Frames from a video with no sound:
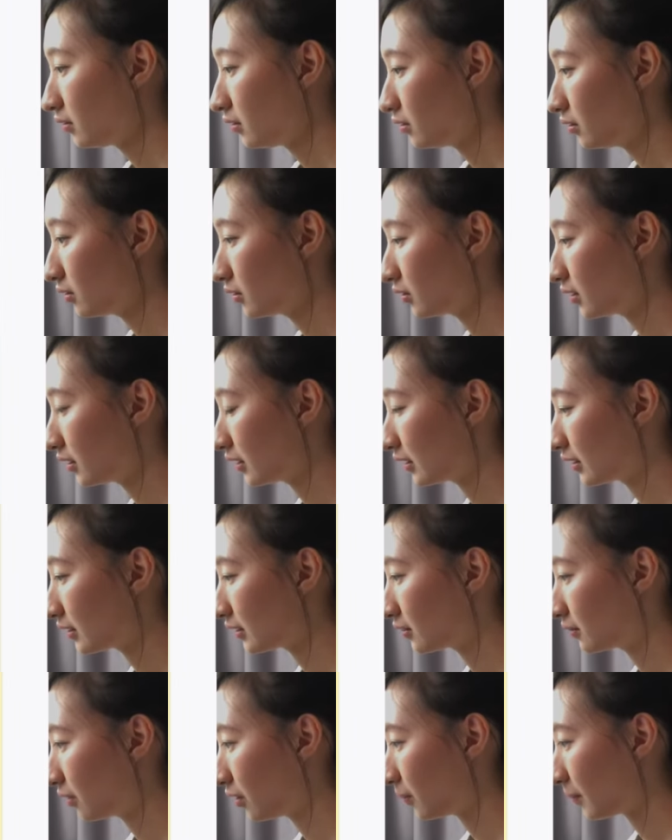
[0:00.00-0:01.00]
So this
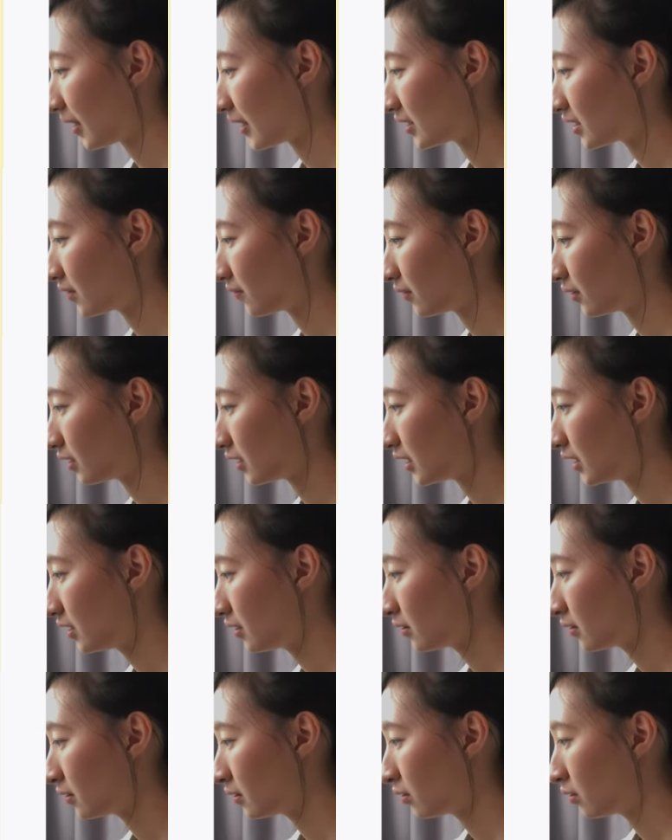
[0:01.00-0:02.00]
is on my silver lid.
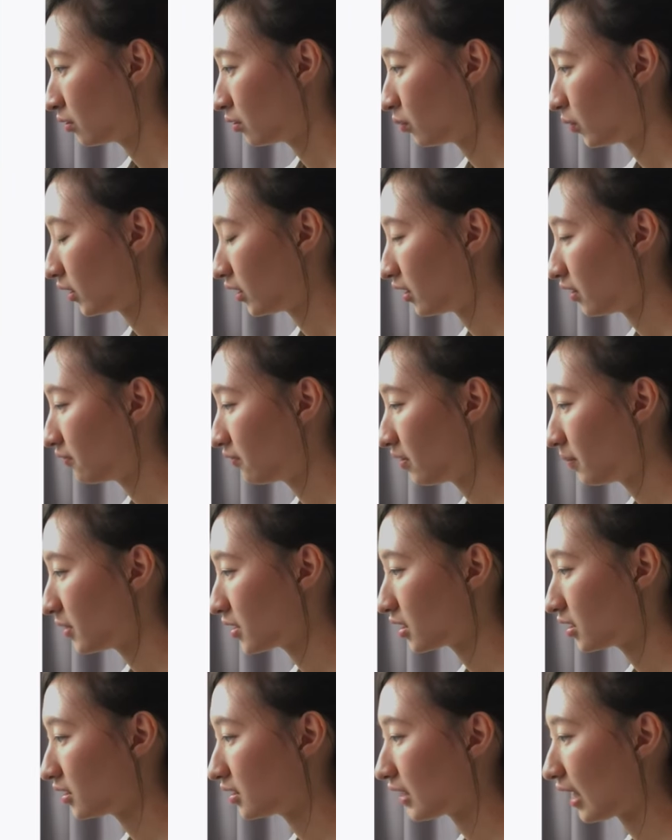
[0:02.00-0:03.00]
When the
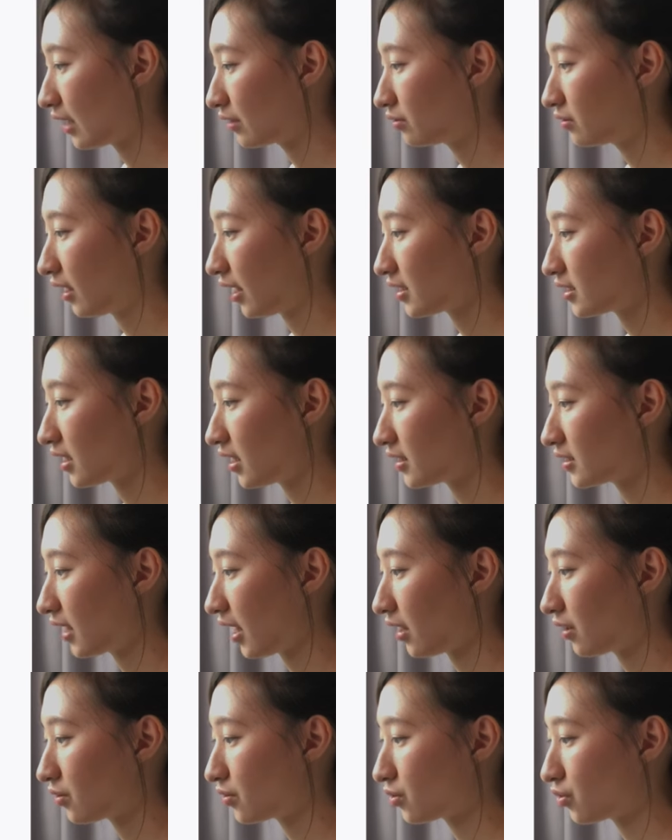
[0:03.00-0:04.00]
information is hard to digest,
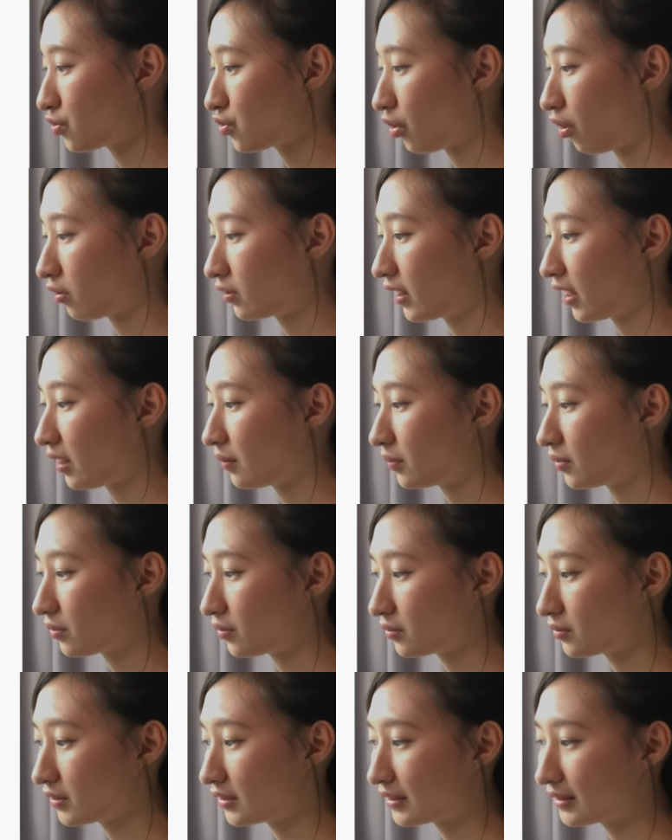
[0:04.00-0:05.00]
I also draw
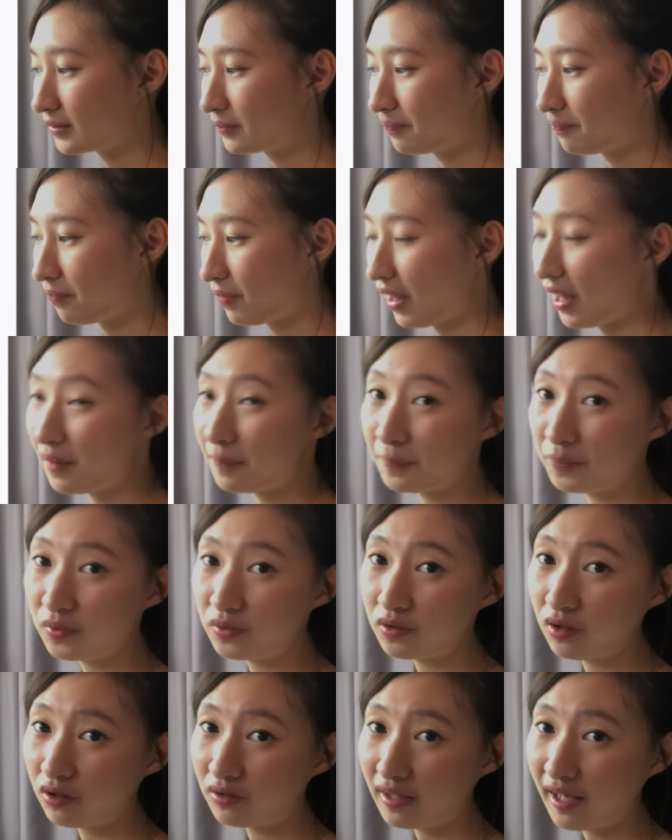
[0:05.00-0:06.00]
tables and
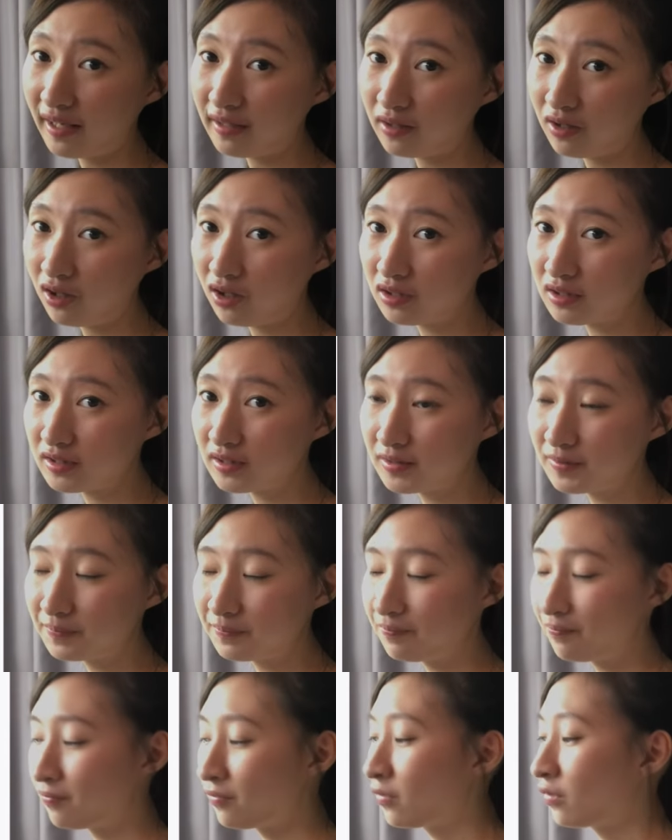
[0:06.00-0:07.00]
put on icons
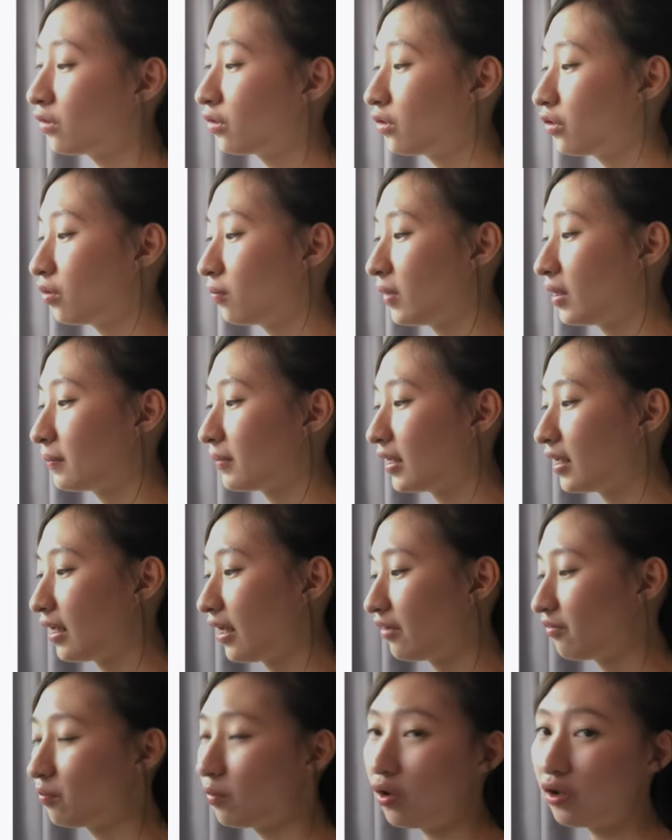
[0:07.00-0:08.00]
to make my
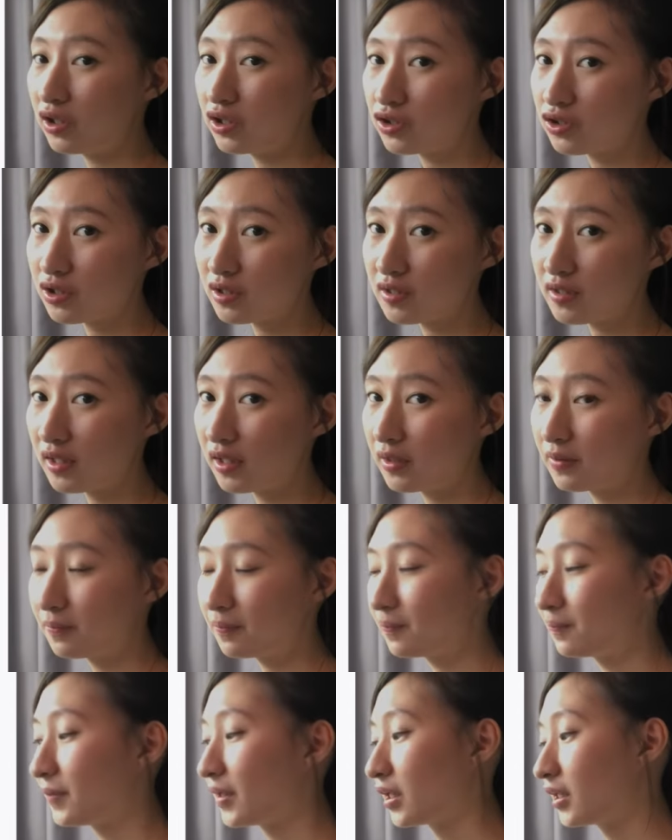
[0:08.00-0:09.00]
life more interesting,
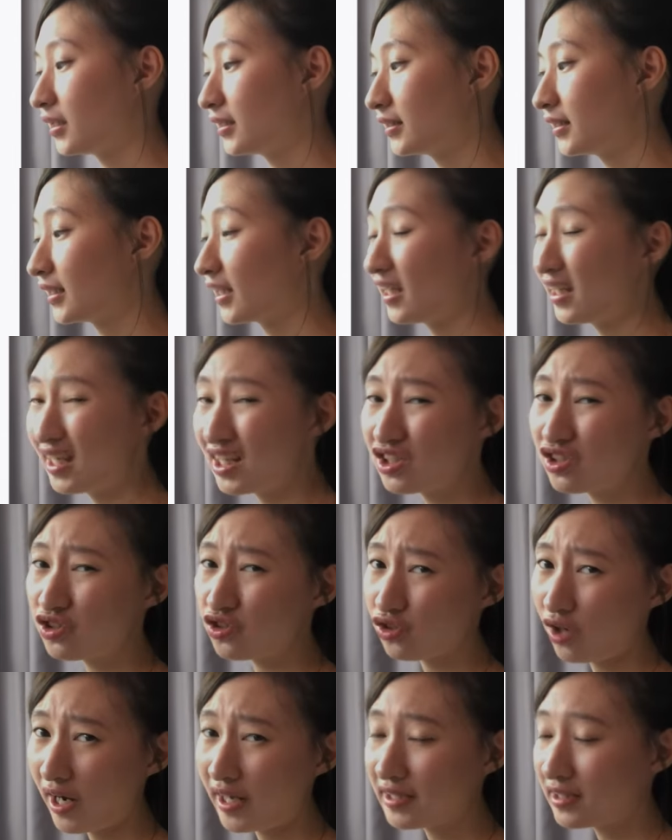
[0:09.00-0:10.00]
because it can get
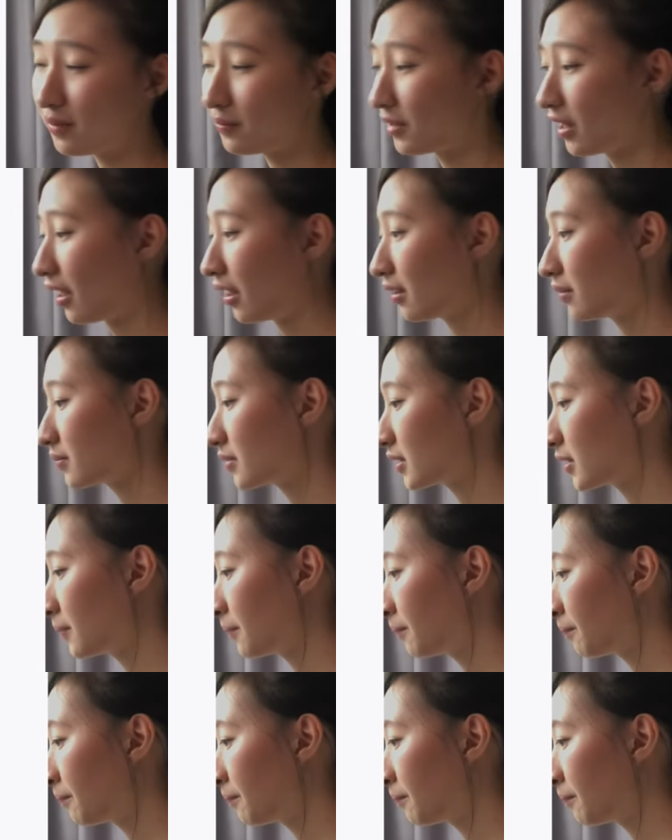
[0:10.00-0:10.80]
dry sometimes.